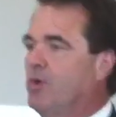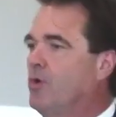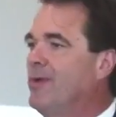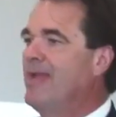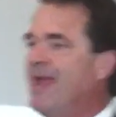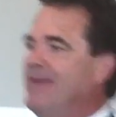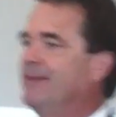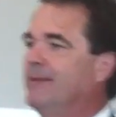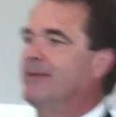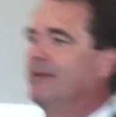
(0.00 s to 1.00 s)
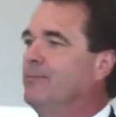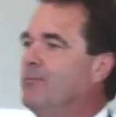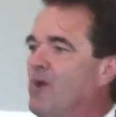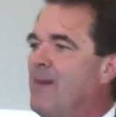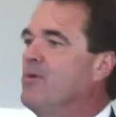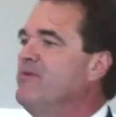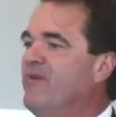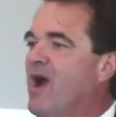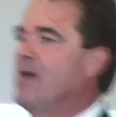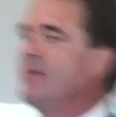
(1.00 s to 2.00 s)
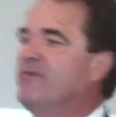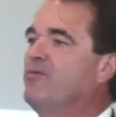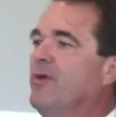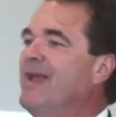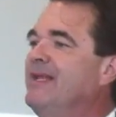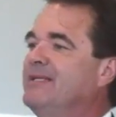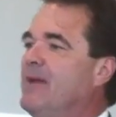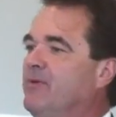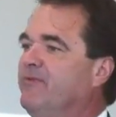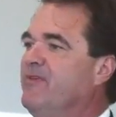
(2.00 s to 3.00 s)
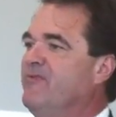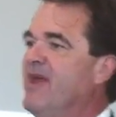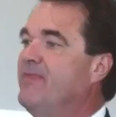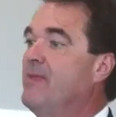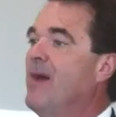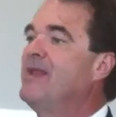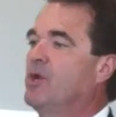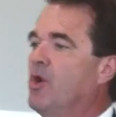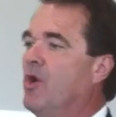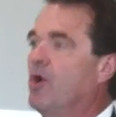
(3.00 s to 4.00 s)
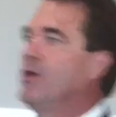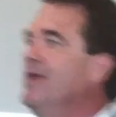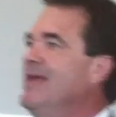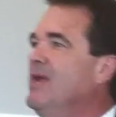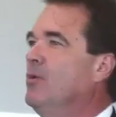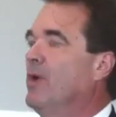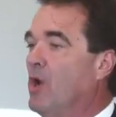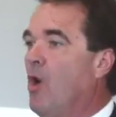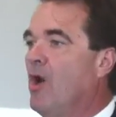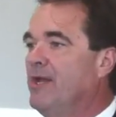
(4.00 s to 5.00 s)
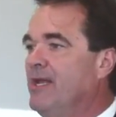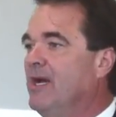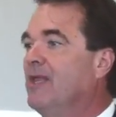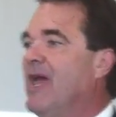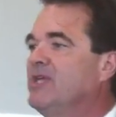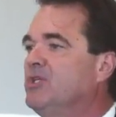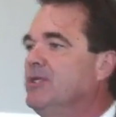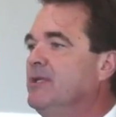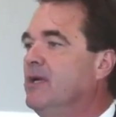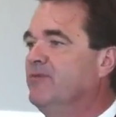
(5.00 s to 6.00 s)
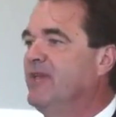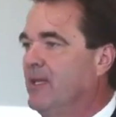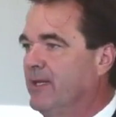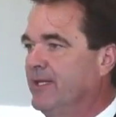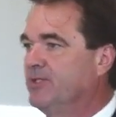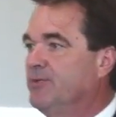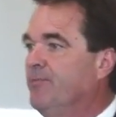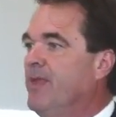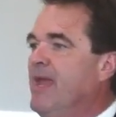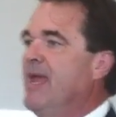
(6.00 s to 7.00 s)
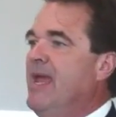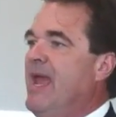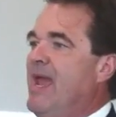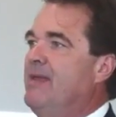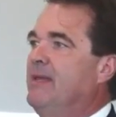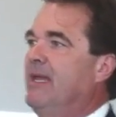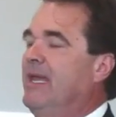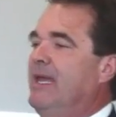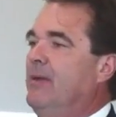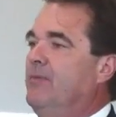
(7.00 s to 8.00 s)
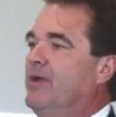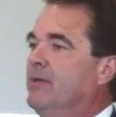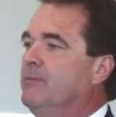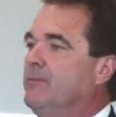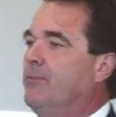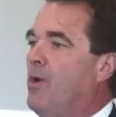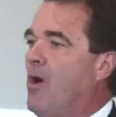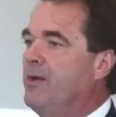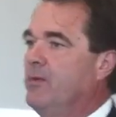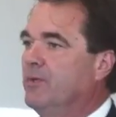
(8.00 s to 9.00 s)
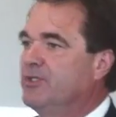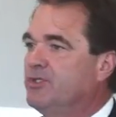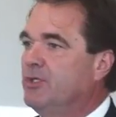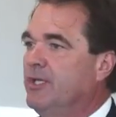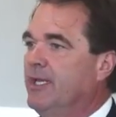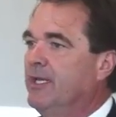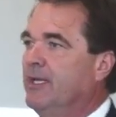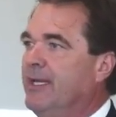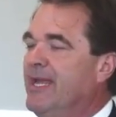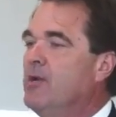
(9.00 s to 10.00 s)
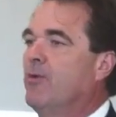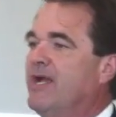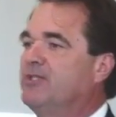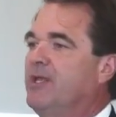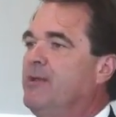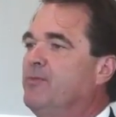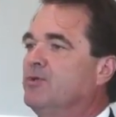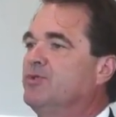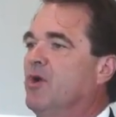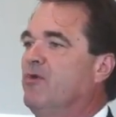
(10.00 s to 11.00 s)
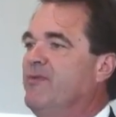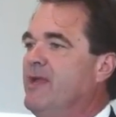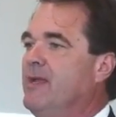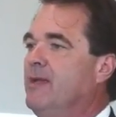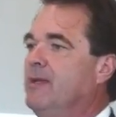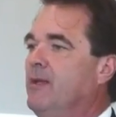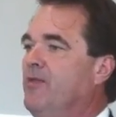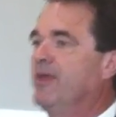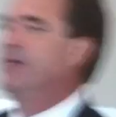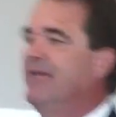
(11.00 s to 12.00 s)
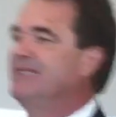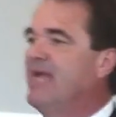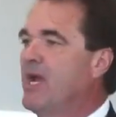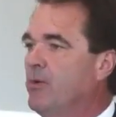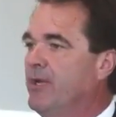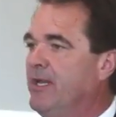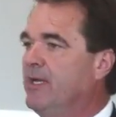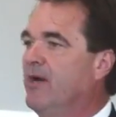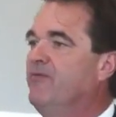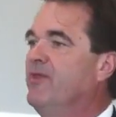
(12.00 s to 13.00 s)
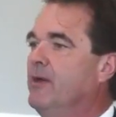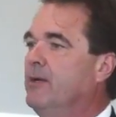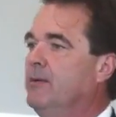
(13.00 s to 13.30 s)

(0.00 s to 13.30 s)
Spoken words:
create the proper environment for any type of event that might occur regarding election of delegates. And the party was interested in preserving the integrity of the